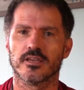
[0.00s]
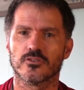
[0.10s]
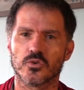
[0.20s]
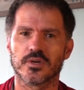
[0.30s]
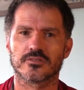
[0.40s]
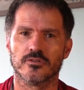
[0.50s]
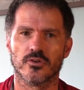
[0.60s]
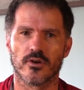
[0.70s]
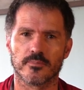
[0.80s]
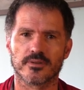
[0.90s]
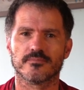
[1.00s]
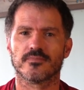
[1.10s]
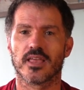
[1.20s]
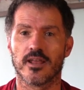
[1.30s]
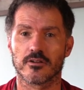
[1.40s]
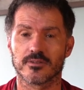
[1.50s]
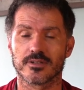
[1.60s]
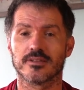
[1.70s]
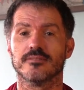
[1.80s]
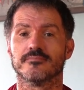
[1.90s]
into Western Europe and
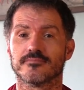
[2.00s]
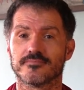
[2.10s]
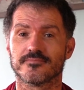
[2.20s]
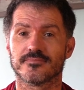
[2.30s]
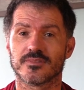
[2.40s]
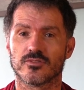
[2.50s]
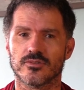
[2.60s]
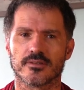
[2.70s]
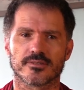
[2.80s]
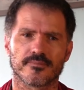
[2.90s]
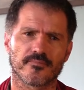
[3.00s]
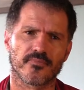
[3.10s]
ultimately to us.